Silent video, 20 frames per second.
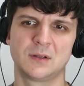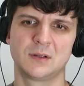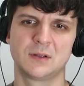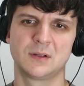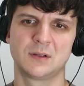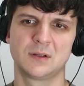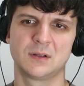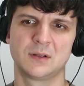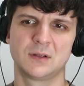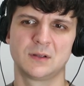
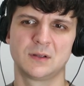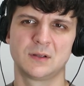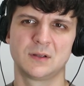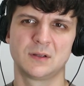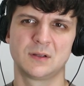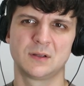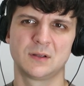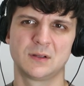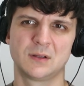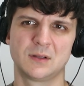
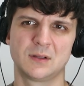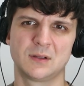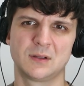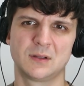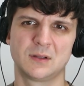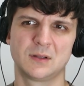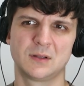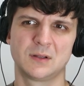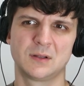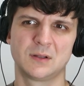
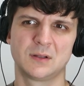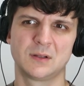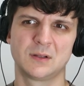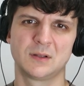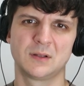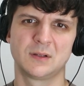Nothing is said.